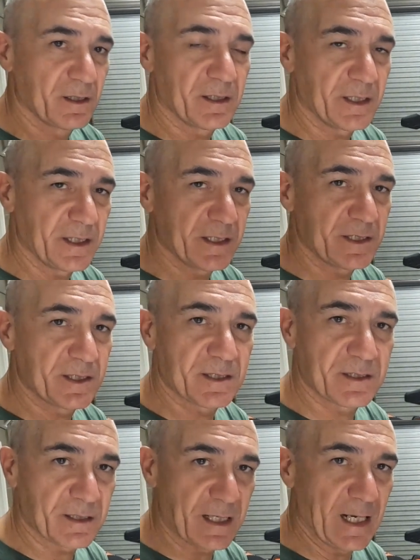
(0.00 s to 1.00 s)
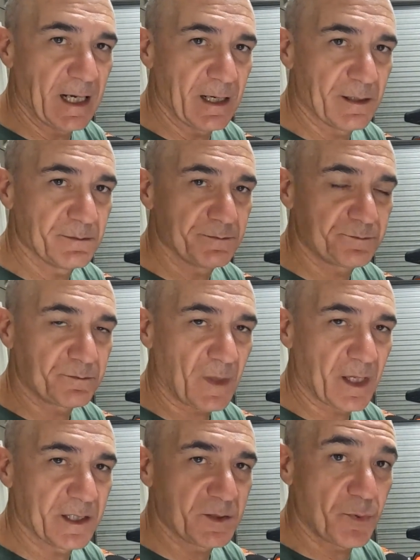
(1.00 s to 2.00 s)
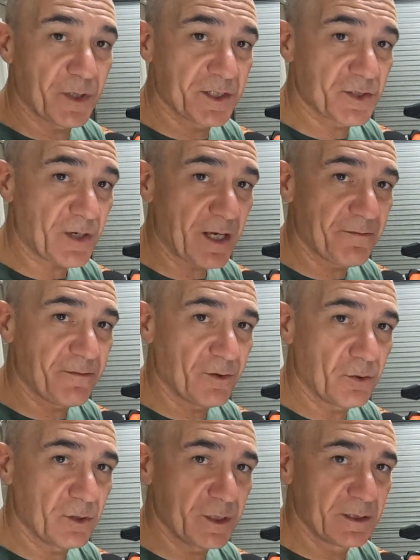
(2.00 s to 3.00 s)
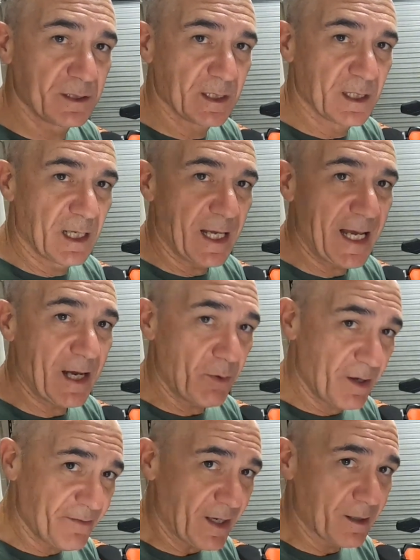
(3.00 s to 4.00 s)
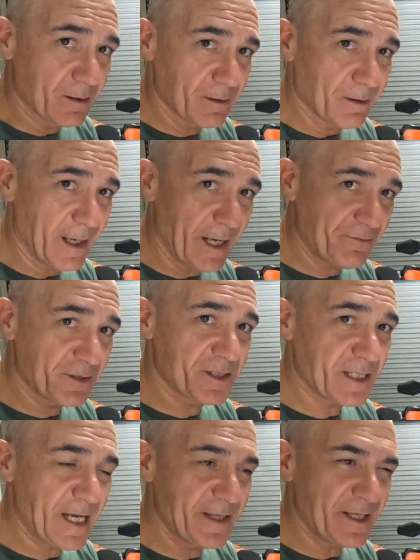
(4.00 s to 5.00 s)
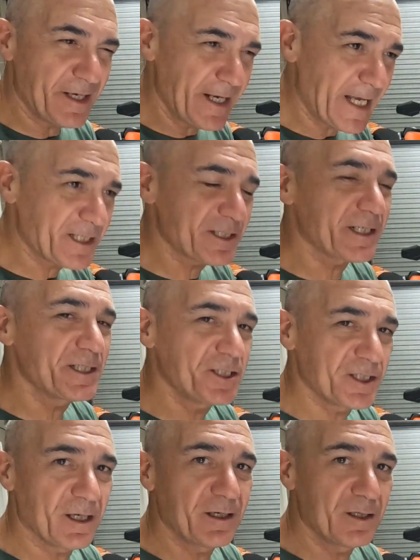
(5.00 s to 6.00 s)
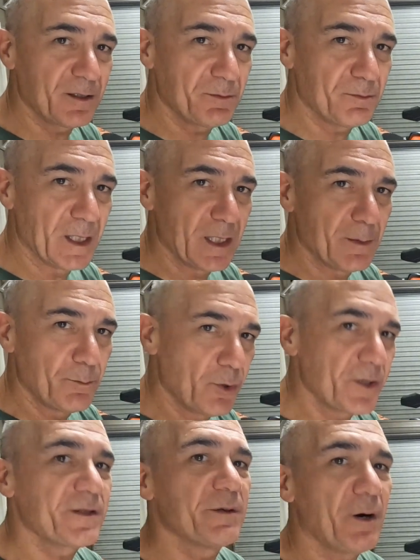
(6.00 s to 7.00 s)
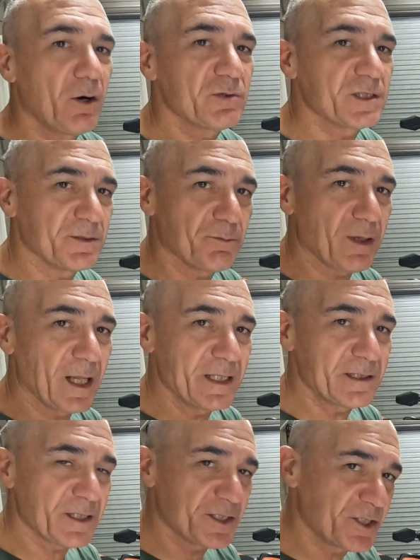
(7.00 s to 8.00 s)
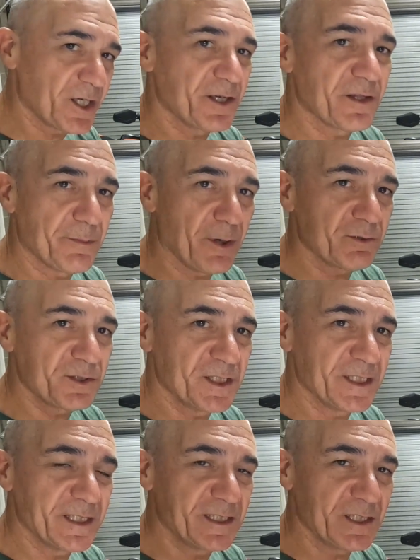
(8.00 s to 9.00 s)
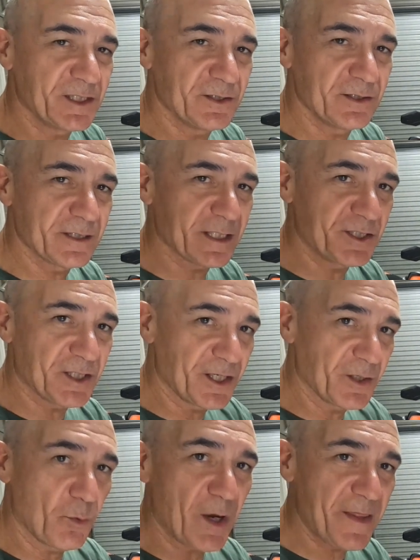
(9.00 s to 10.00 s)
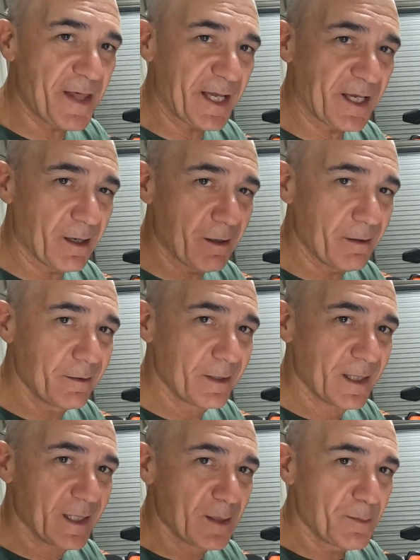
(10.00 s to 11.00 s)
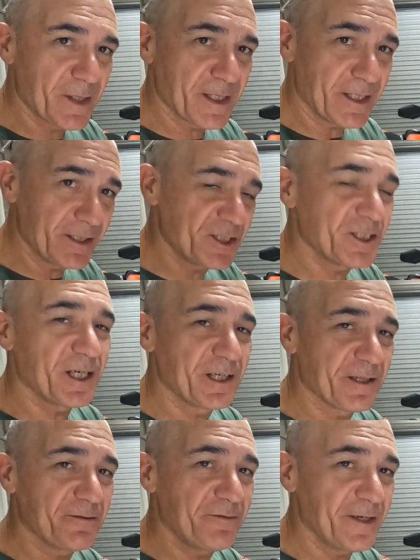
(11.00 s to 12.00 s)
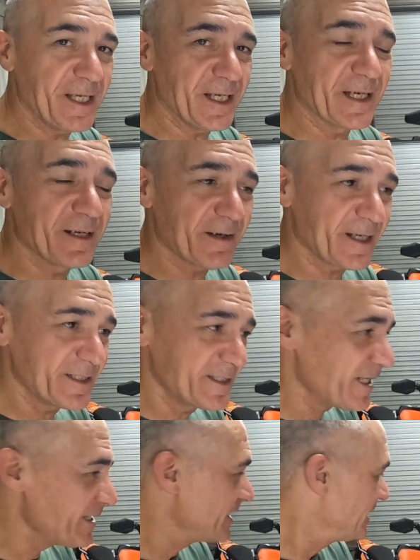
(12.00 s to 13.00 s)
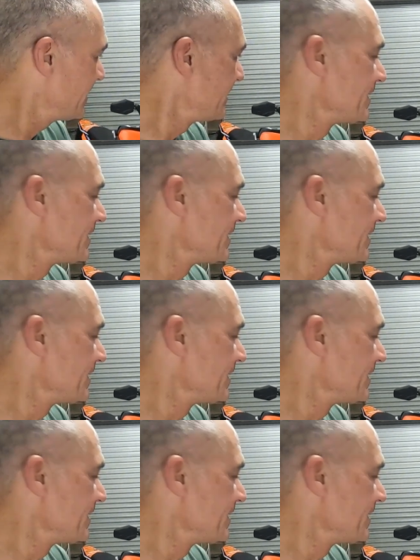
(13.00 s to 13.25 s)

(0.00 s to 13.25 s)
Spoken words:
is pretty straightforward. However, I have to say they don't actually show you putting the bolts in place. They show you the bolts you need to use, they show you where they go, but they don't show you the fitting. And I can tell you,